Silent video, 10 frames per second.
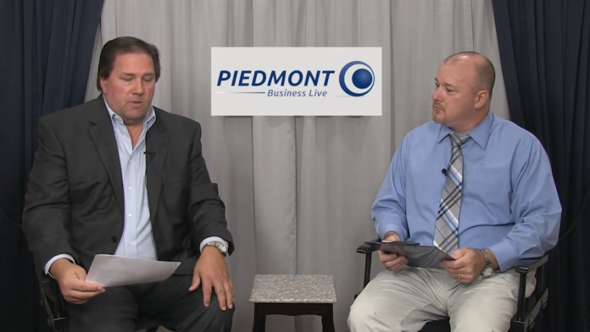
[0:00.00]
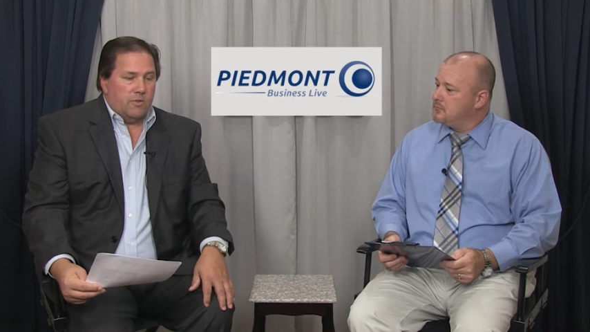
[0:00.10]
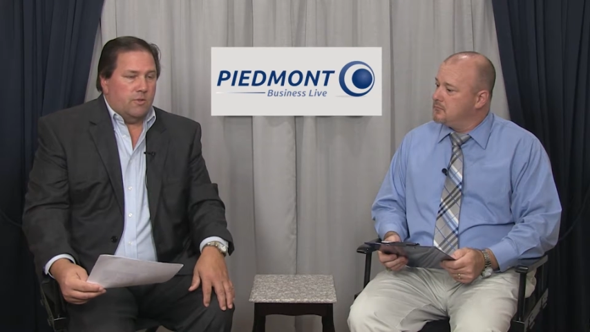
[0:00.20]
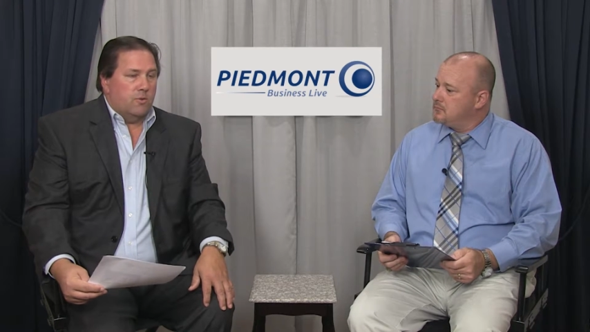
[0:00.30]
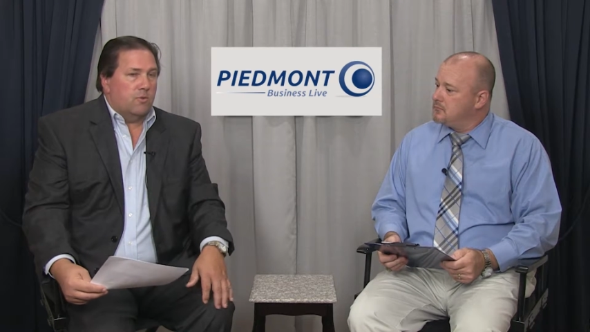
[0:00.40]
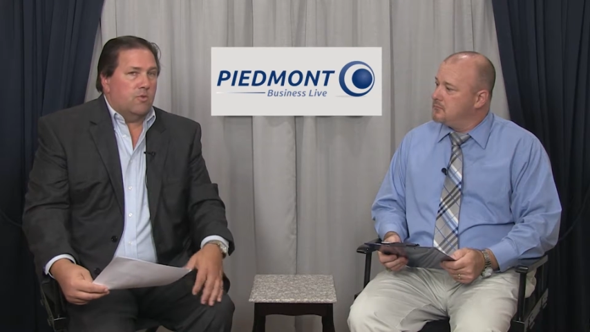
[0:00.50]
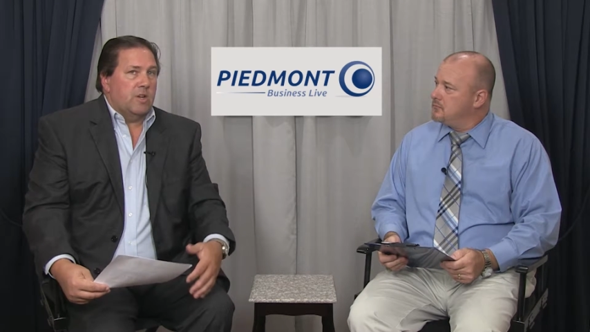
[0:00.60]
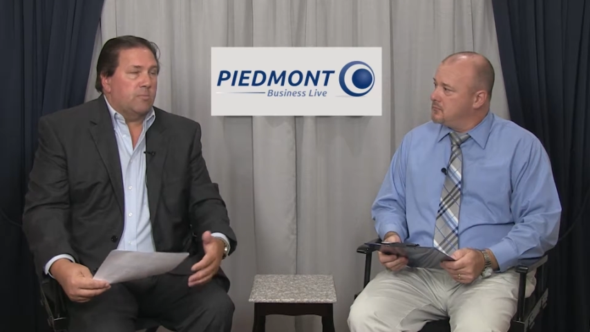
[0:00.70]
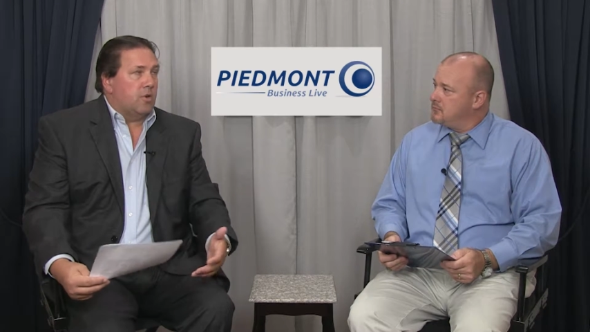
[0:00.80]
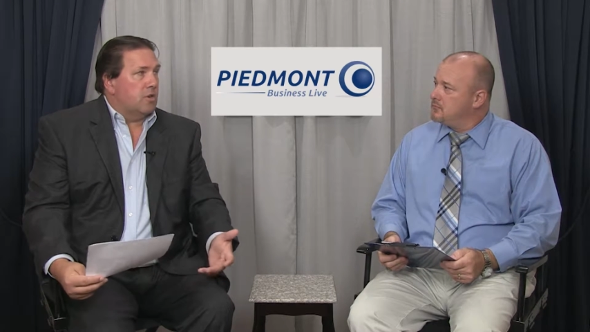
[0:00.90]
Speaker 1: to
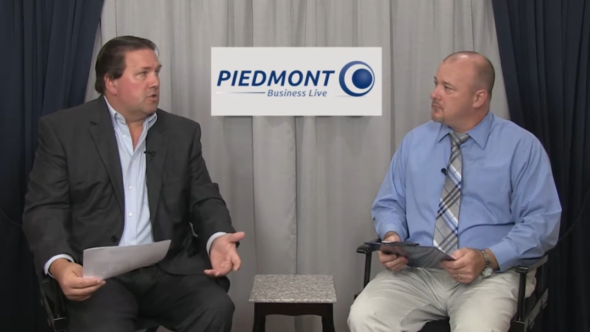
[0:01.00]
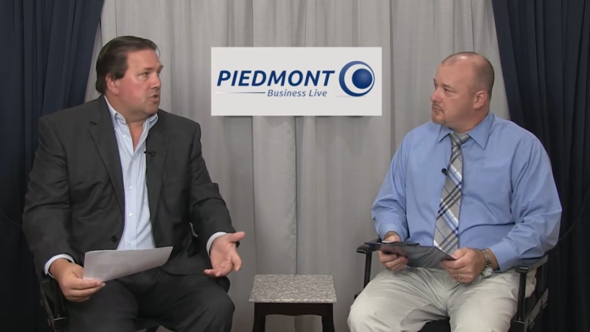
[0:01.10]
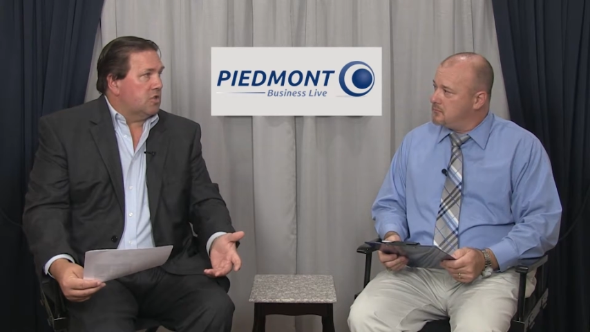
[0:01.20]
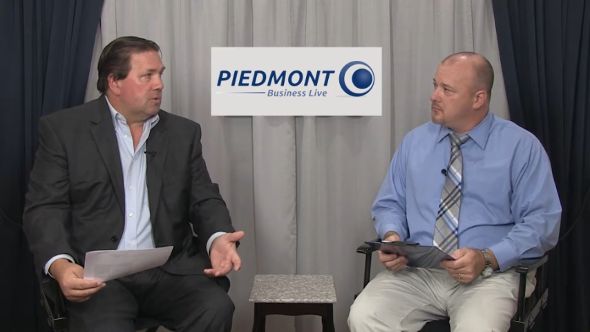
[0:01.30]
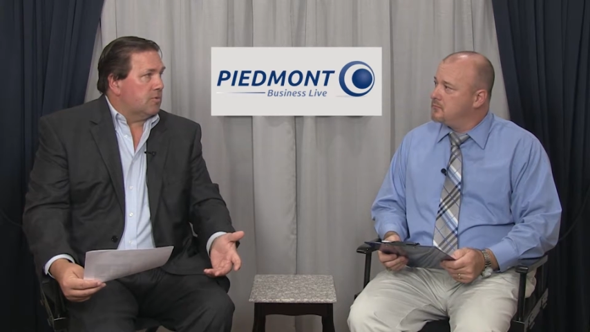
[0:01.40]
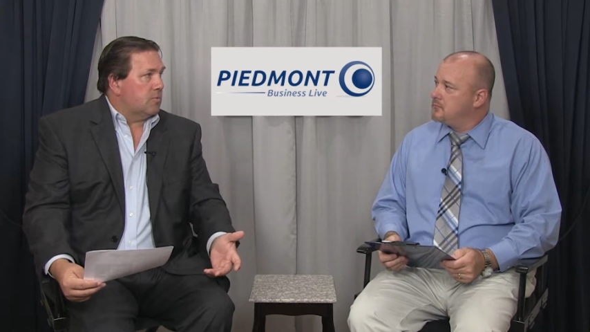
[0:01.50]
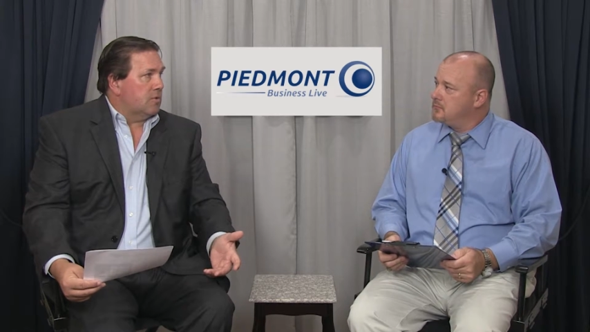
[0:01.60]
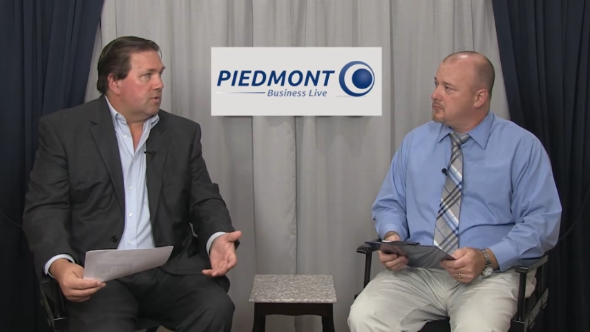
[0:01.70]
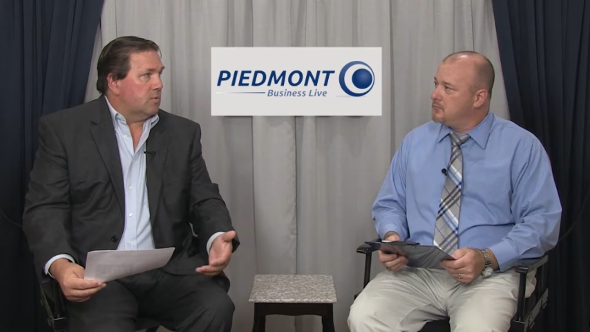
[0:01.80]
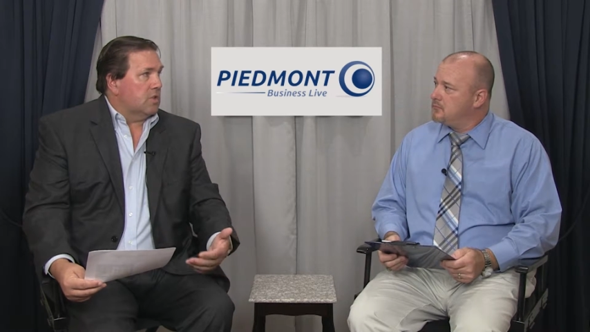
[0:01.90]
create partnerships
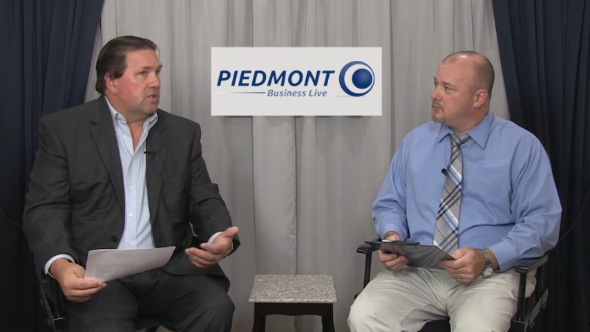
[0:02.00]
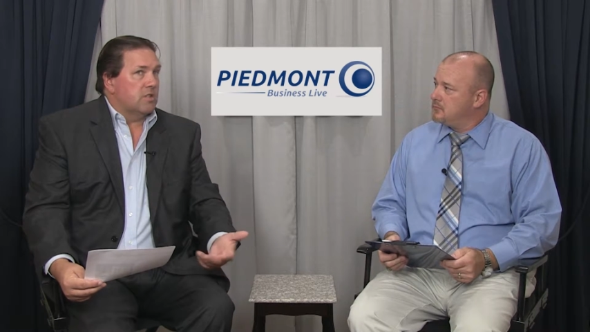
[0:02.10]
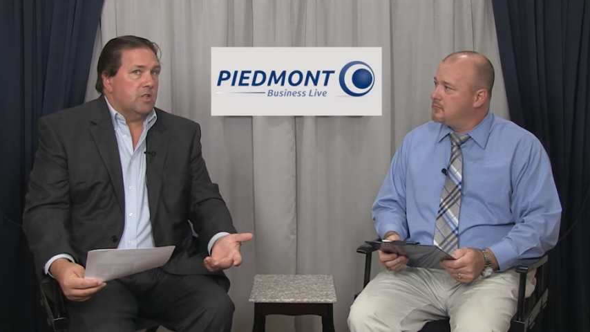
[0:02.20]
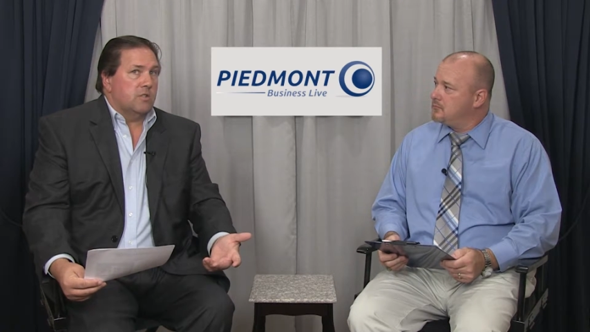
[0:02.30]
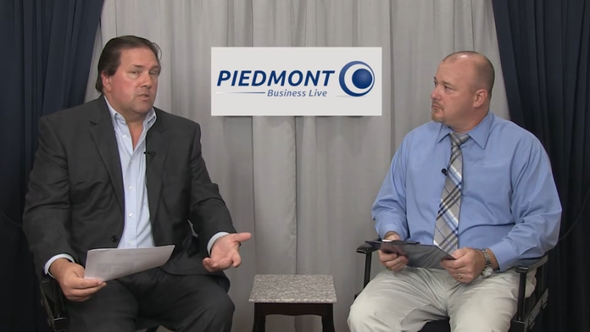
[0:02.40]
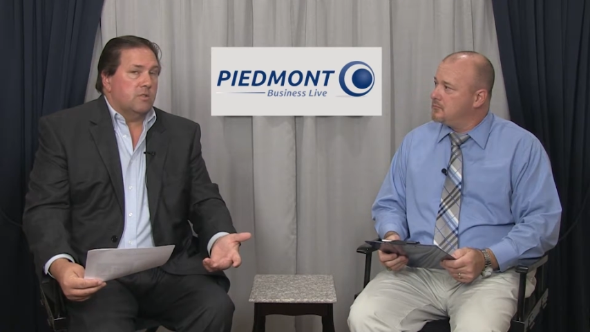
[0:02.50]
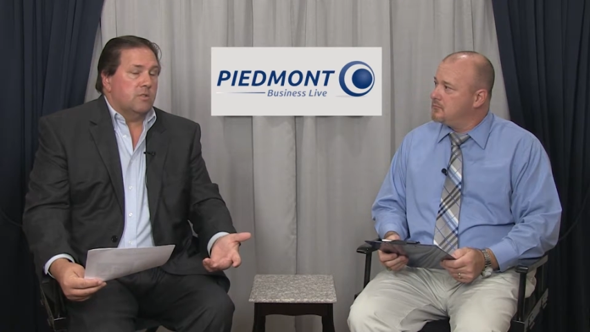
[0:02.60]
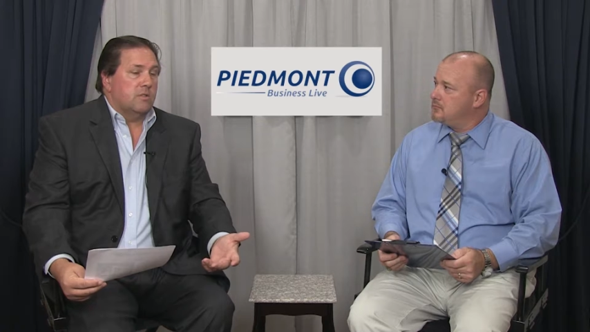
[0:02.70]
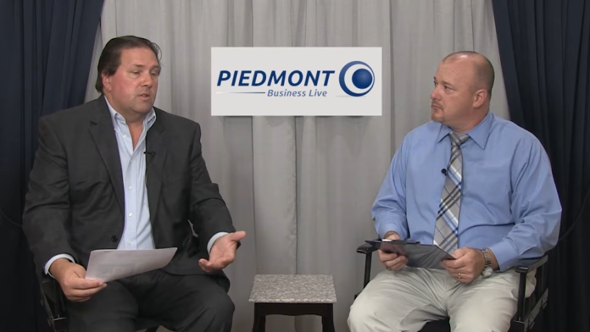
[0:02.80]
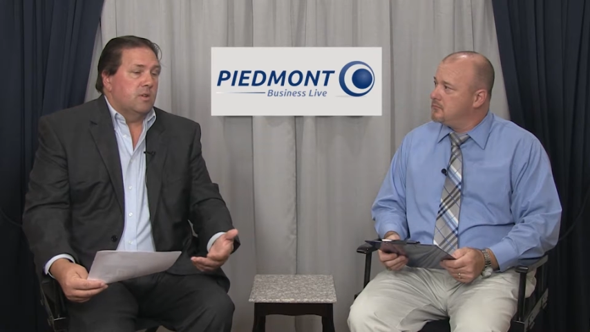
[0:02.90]
with organizations,